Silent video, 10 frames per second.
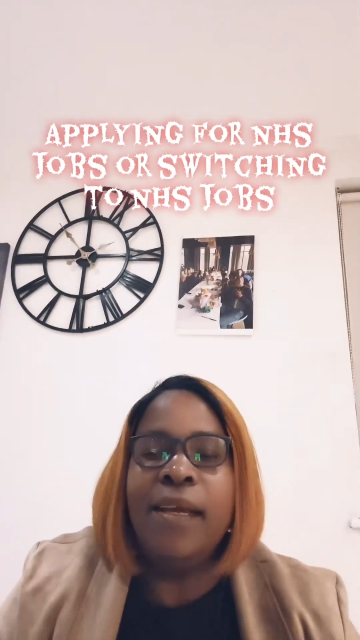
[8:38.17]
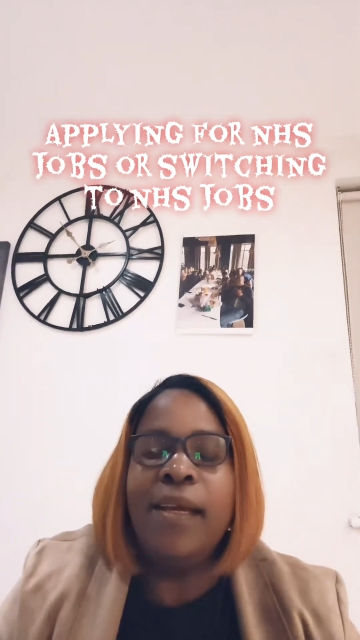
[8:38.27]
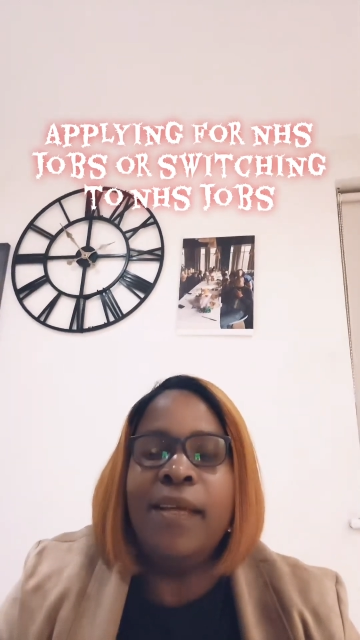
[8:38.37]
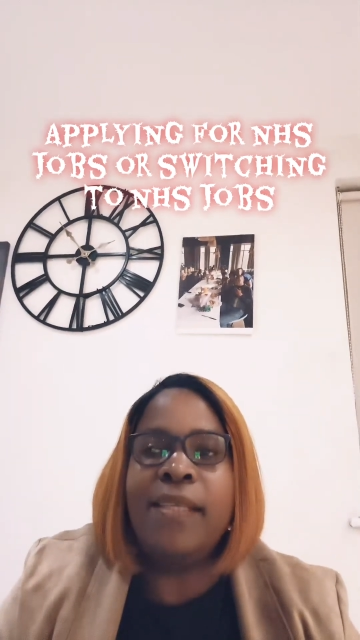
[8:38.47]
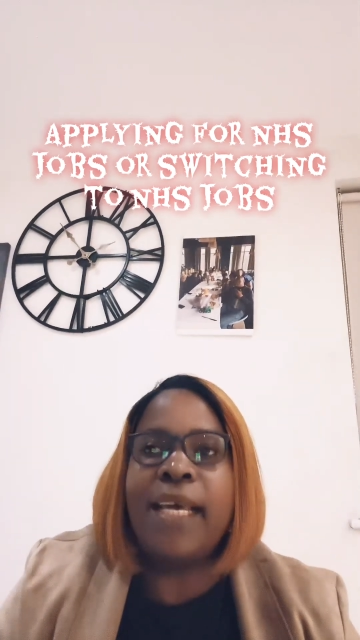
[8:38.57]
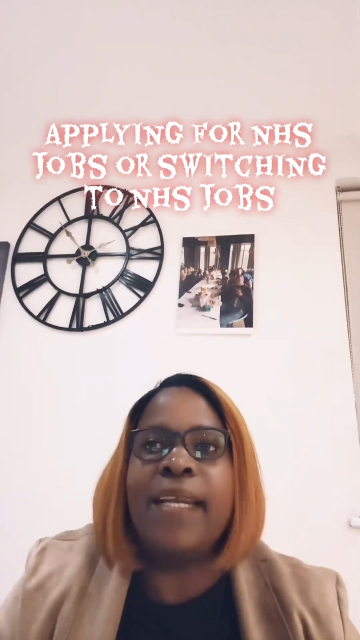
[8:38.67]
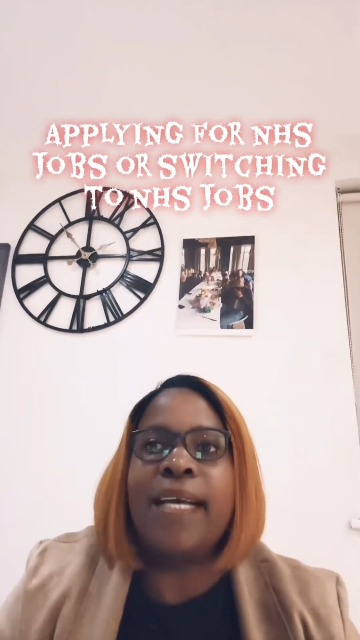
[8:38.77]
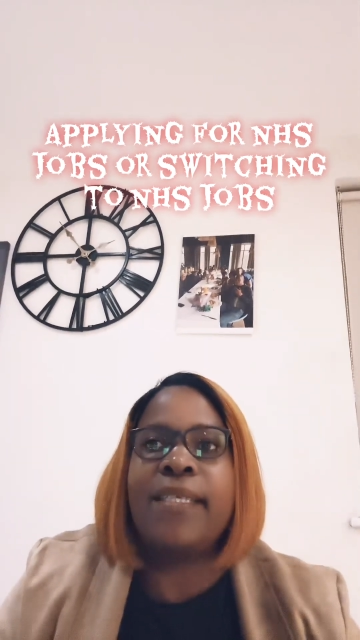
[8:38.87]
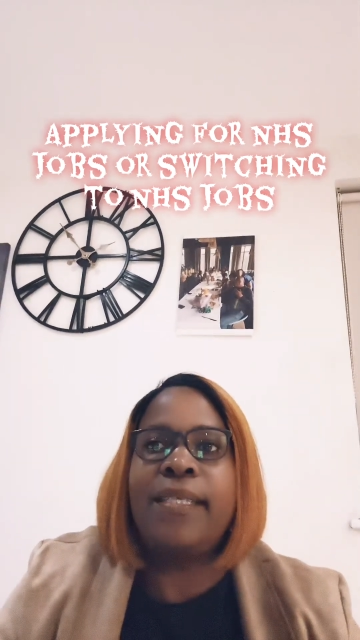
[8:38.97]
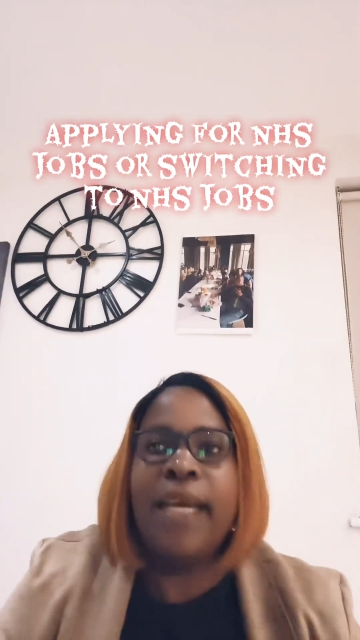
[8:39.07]
It's
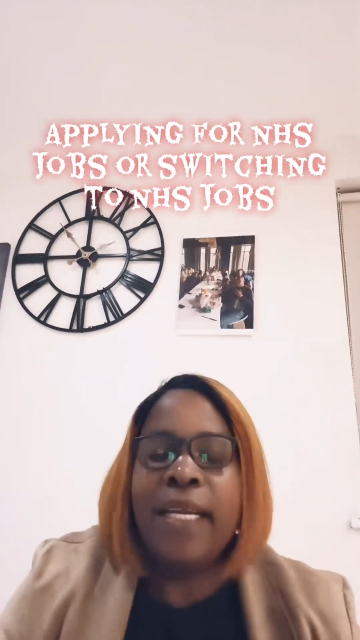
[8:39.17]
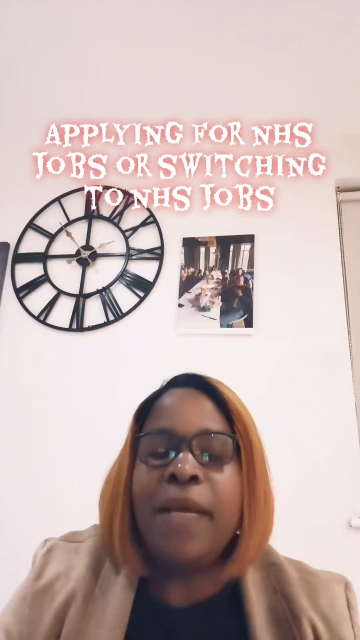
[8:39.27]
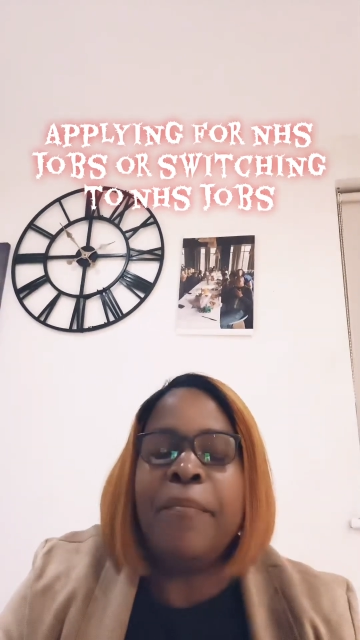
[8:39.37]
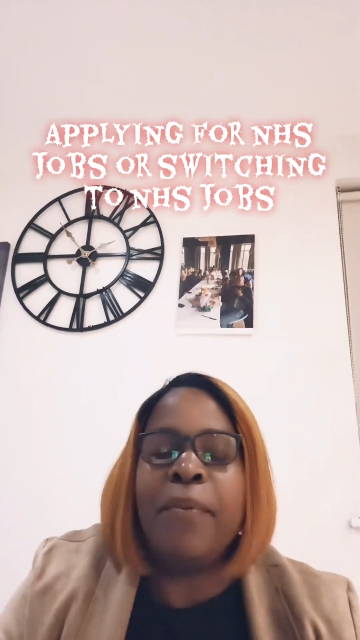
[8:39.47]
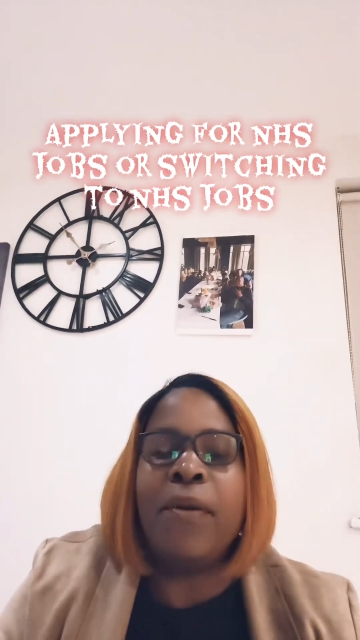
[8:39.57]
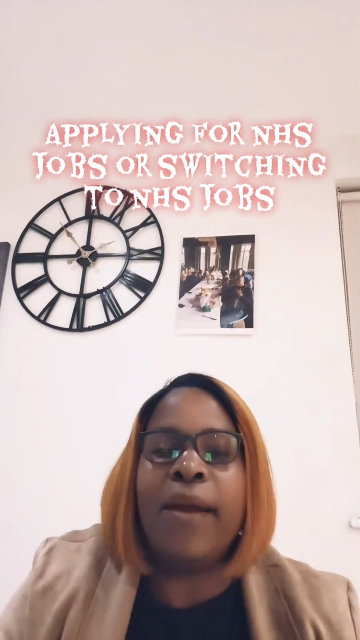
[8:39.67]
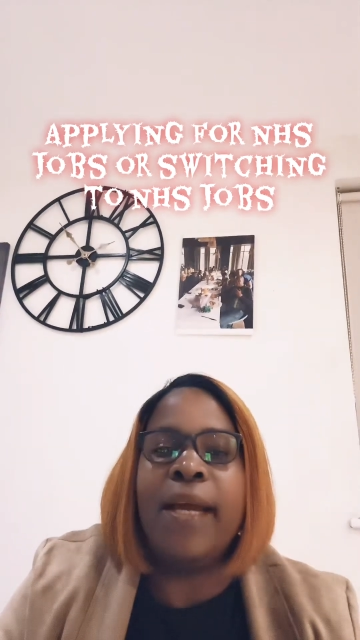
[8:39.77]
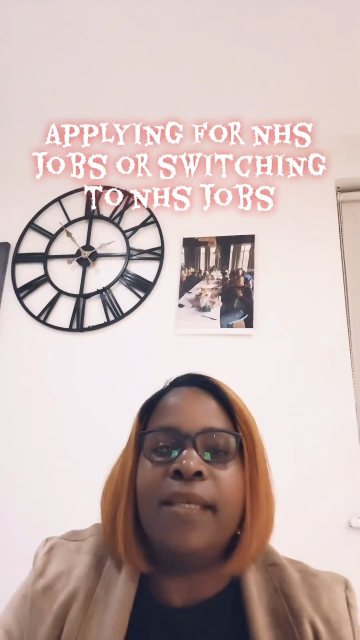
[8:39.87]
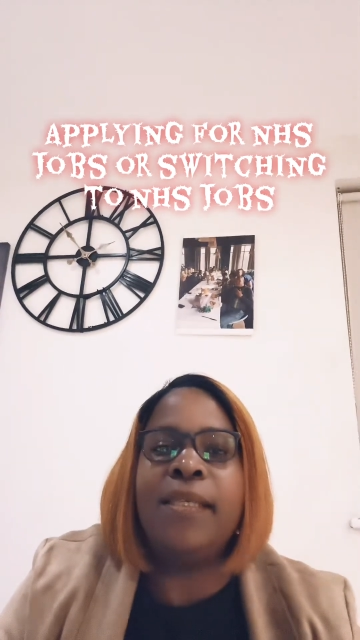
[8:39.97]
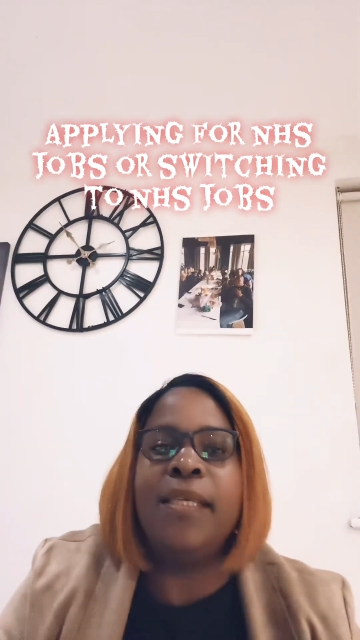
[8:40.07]
understandable,
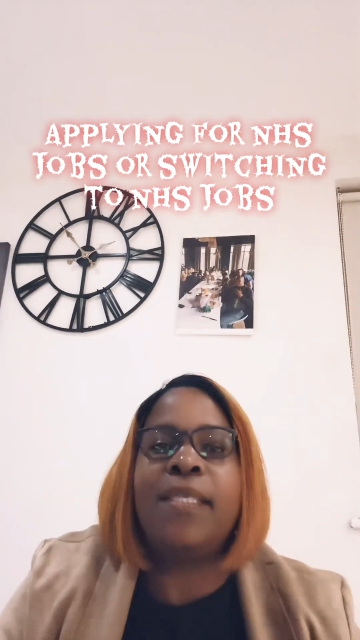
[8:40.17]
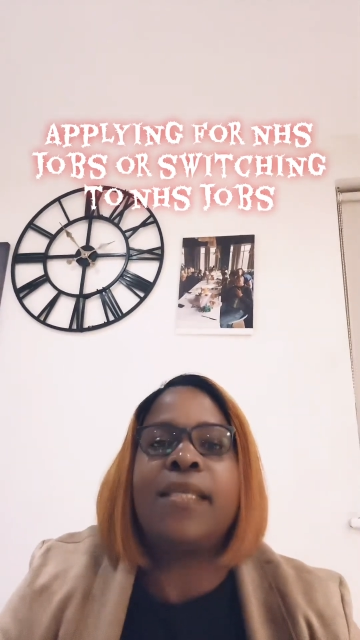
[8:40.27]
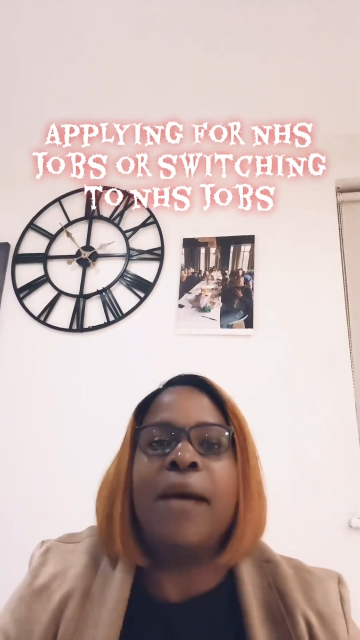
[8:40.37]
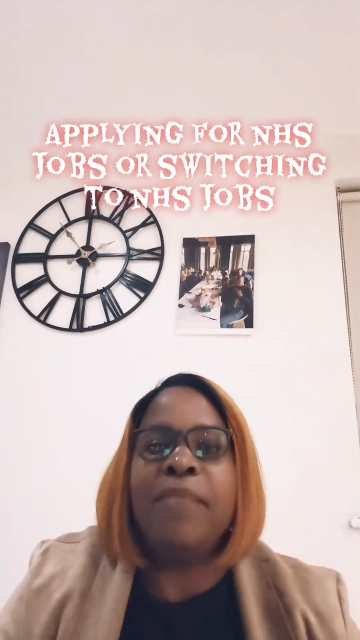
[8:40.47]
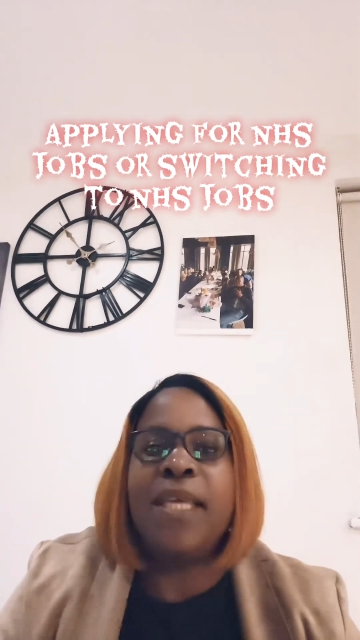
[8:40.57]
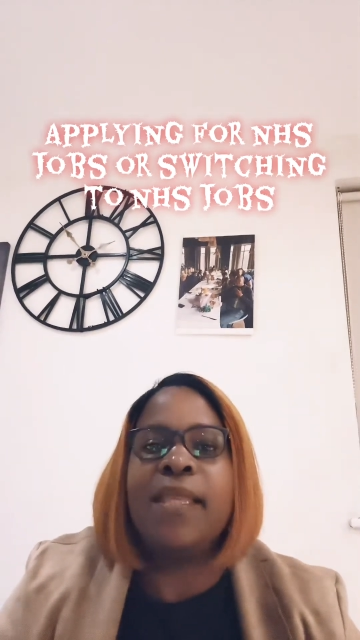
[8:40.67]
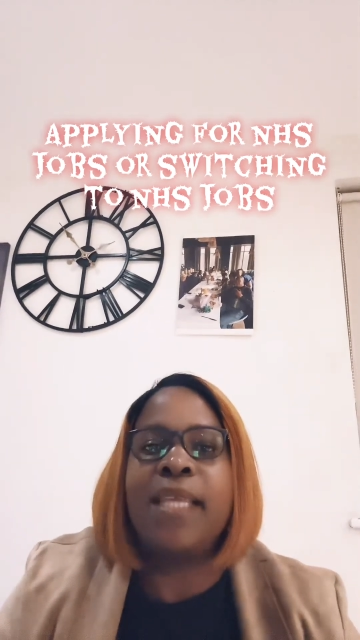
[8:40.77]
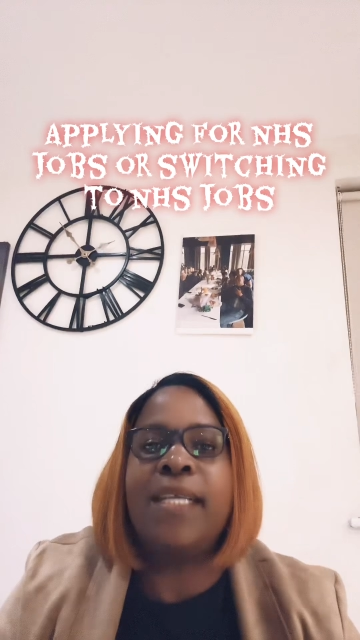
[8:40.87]
and it's something